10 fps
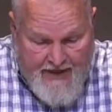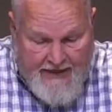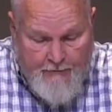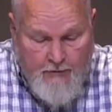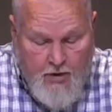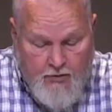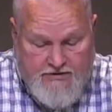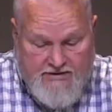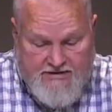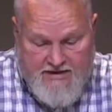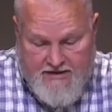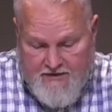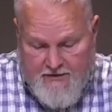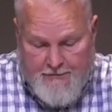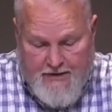And Moses said to
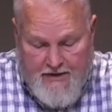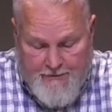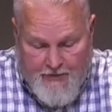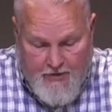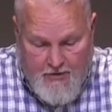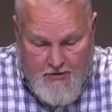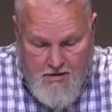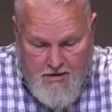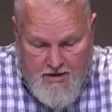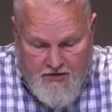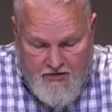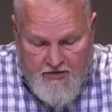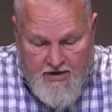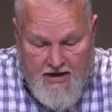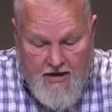the people, do
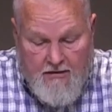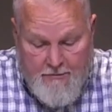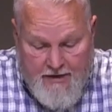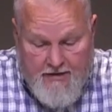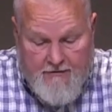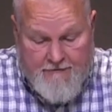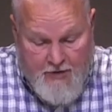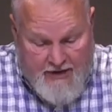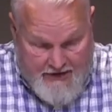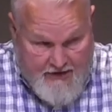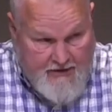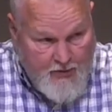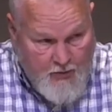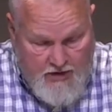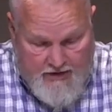not be afraid,
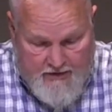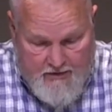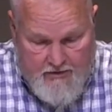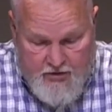number one.